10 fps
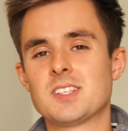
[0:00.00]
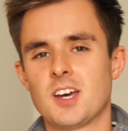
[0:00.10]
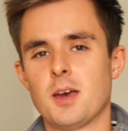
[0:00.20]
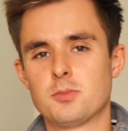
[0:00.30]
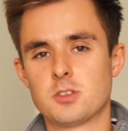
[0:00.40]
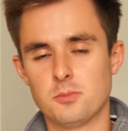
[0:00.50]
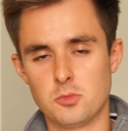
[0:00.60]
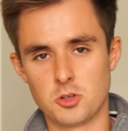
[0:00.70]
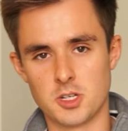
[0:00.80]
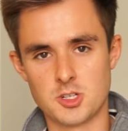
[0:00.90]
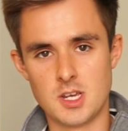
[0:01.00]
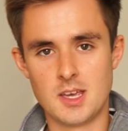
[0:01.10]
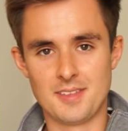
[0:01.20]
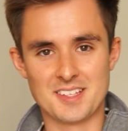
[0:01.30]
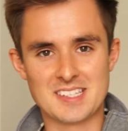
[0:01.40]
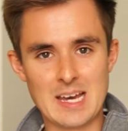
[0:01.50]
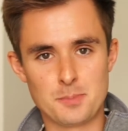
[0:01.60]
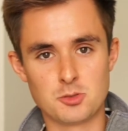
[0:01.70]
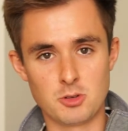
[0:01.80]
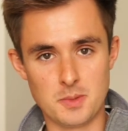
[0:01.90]
types of mortgage. There's
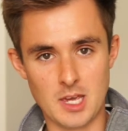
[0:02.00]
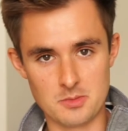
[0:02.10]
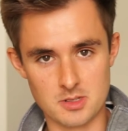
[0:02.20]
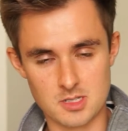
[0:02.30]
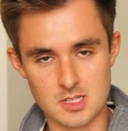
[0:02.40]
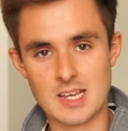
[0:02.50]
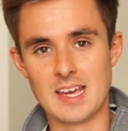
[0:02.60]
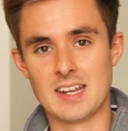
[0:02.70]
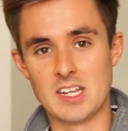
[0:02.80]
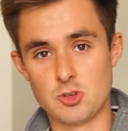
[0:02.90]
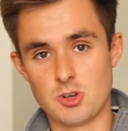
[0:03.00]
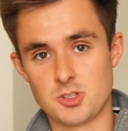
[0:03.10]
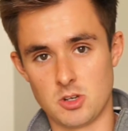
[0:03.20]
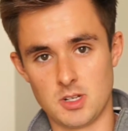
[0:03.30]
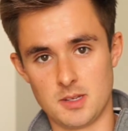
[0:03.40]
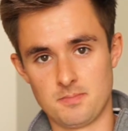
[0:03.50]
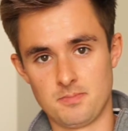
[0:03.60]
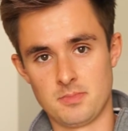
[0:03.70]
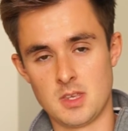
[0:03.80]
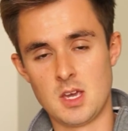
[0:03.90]
capital repayment and interest only.
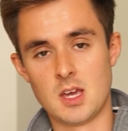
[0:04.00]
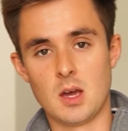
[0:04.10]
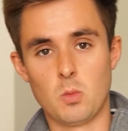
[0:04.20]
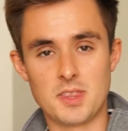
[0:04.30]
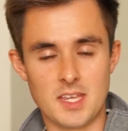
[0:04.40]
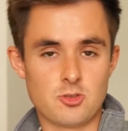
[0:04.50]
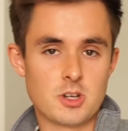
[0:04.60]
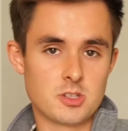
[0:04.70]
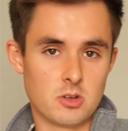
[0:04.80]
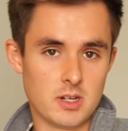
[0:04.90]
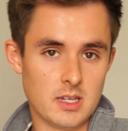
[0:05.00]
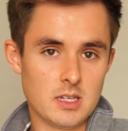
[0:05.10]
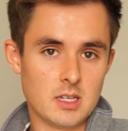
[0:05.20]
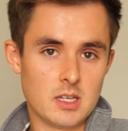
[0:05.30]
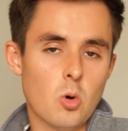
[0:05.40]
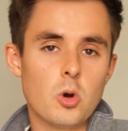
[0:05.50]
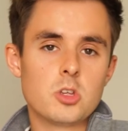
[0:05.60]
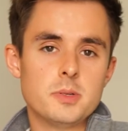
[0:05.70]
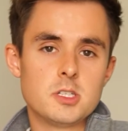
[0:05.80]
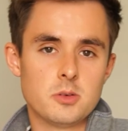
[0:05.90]
With interest only, all
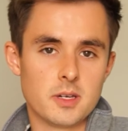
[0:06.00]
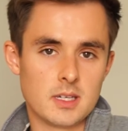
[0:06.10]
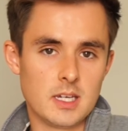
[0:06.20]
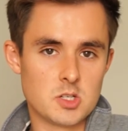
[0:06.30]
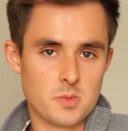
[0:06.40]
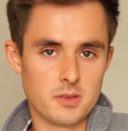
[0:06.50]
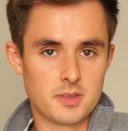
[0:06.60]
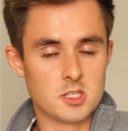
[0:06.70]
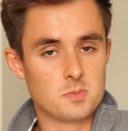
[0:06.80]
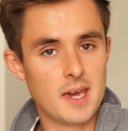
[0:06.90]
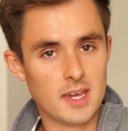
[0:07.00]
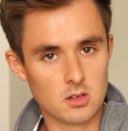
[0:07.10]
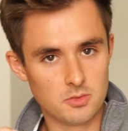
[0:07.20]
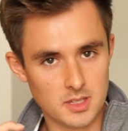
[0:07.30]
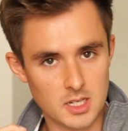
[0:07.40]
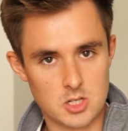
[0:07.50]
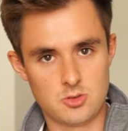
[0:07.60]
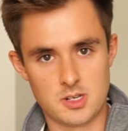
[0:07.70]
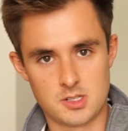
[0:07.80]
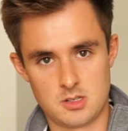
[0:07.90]
you'll be doing each month is paying off the
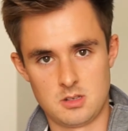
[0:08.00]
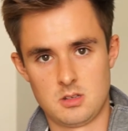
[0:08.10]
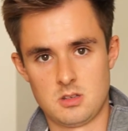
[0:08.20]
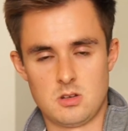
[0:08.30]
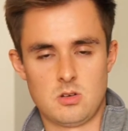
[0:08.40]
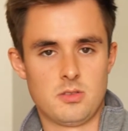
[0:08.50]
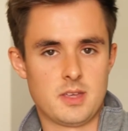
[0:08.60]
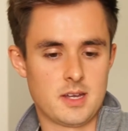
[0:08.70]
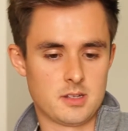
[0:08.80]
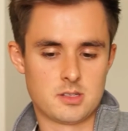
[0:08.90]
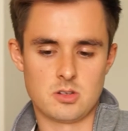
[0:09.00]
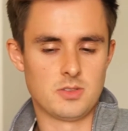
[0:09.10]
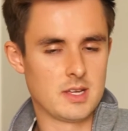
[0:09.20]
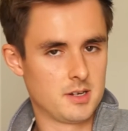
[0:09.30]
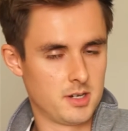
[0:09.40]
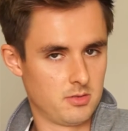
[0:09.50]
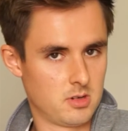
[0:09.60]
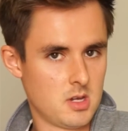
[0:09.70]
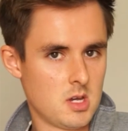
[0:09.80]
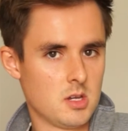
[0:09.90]
interest on that loan.
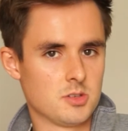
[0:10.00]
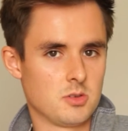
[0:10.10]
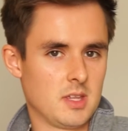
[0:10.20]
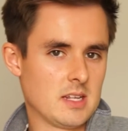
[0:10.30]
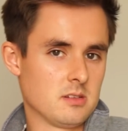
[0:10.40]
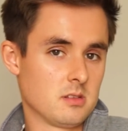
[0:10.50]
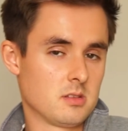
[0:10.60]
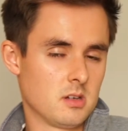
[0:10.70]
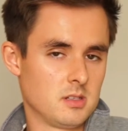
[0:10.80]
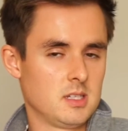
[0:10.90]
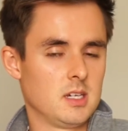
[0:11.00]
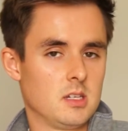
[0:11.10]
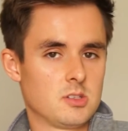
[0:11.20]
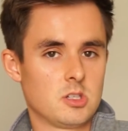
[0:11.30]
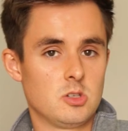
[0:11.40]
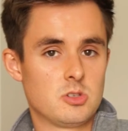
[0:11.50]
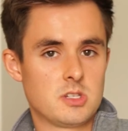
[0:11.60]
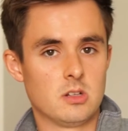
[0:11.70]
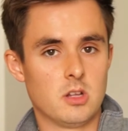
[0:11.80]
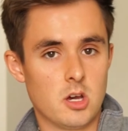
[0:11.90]
So at the end of the 30 years, you
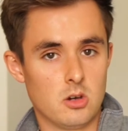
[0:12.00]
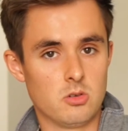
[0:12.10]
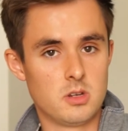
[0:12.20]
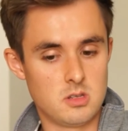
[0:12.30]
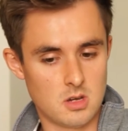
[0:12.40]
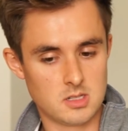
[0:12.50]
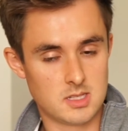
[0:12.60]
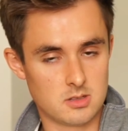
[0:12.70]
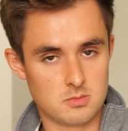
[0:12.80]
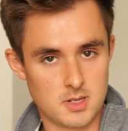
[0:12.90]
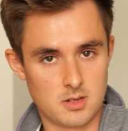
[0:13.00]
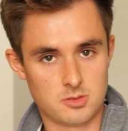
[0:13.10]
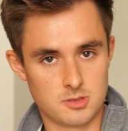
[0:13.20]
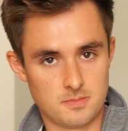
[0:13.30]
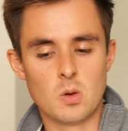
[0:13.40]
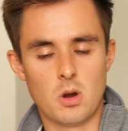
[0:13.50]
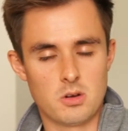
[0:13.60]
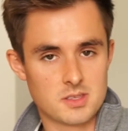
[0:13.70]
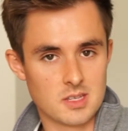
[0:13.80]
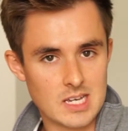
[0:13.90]
still owe £90,000.
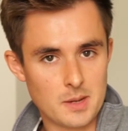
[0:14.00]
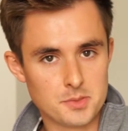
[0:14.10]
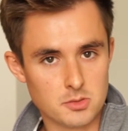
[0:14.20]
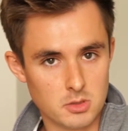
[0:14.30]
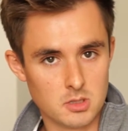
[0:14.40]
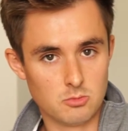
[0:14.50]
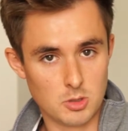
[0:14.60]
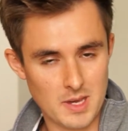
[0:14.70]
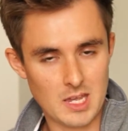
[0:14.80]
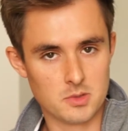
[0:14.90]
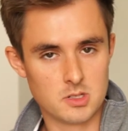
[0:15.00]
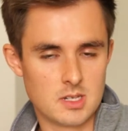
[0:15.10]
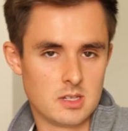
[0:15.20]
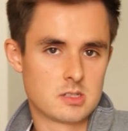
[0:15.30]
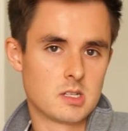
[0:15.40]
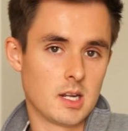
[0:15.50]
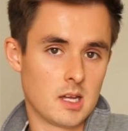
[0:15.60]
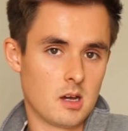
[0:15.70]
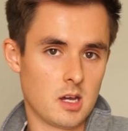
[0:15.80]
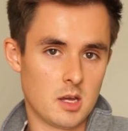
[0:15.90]
Whereas the capital repayment is slightly
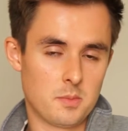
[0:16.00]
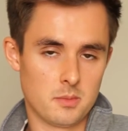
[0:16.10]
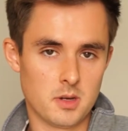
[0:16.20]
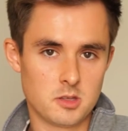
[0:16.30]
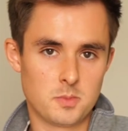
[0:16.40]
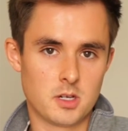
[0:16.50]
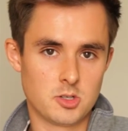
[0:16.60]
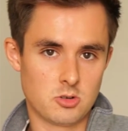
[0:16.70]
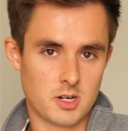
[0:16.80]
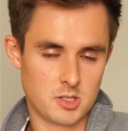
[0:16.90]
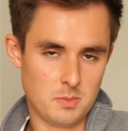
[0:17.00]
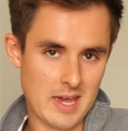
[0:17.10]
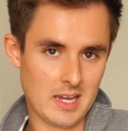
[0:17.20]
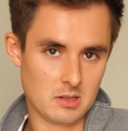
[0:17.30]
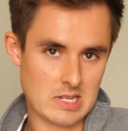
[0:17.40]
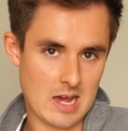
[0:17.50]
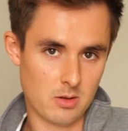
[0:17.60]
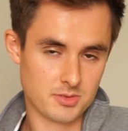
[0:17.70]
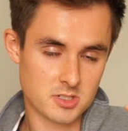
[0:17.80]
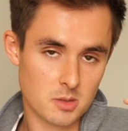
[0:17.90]
higher per month because you're actually paying
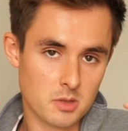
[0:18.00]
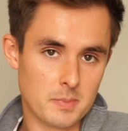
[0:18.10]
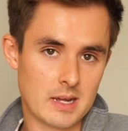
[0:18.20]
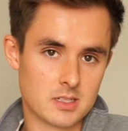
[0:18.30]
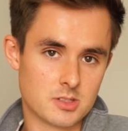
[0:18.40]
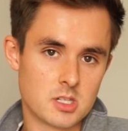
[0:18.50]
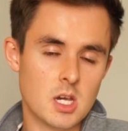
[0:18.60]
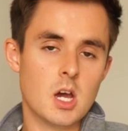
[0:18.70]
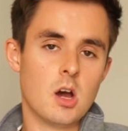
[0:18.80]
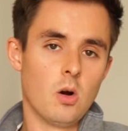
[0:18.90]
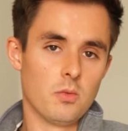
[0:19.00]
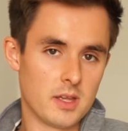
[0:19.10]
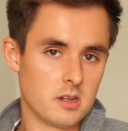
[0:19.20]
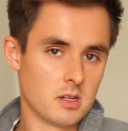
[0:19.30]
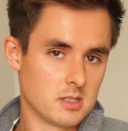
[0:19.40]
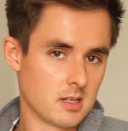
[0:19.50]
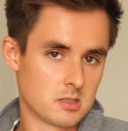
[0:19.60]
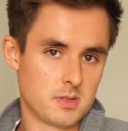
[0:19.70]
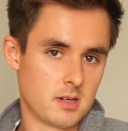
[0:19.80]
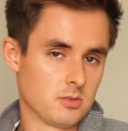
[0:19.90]
down some of the balance of that
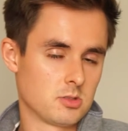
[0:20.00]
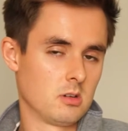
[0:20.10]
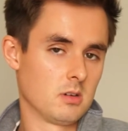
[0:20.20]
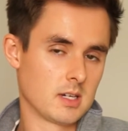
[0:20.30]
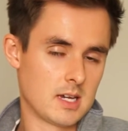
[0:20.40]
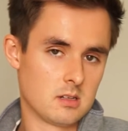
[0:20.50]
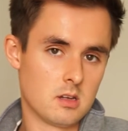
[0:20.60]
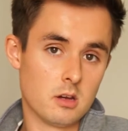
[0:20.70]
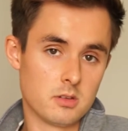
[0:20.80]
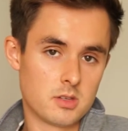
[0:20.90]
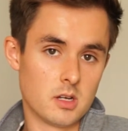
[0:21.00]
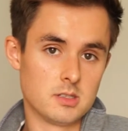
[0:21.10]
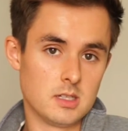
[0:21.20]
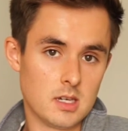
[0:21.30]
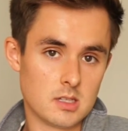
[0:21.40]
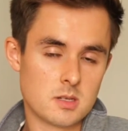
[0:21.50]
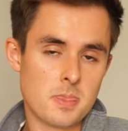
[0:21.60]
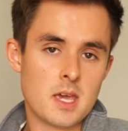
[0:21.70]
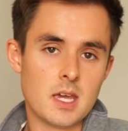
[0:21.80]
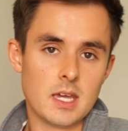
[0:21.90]
£90,000. So again, over 30 years,
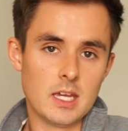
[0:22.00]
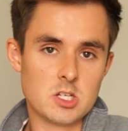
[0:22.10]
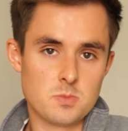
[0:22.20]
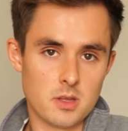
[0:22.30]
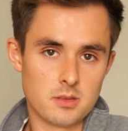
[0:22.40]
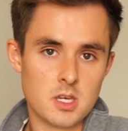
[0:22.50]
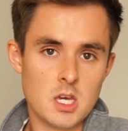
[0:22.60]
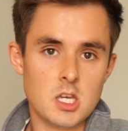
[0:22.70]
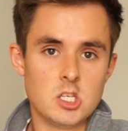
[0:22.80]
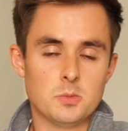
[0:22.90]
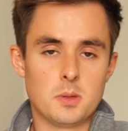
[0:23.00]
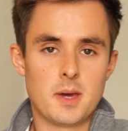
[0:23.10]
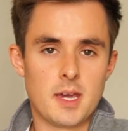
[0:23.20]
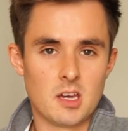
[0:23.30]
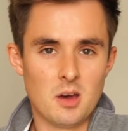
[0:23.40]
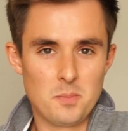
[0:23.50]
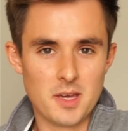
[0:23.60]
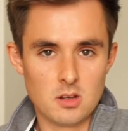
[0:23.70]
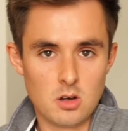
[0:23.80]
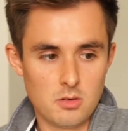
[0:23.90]
each month you'll be paying a
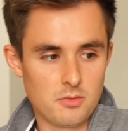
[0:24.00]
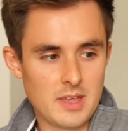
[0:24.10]
bit of